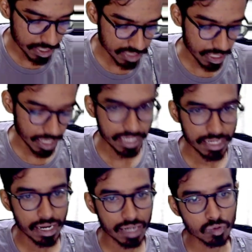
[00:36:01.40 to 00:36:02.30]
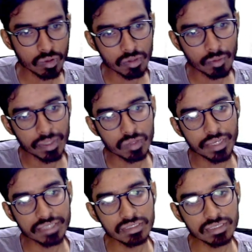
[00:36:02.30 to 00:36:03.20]
is I dot dou B by dou
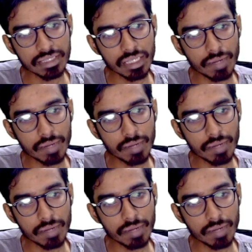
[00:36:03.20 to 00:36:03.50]
x? This is nothing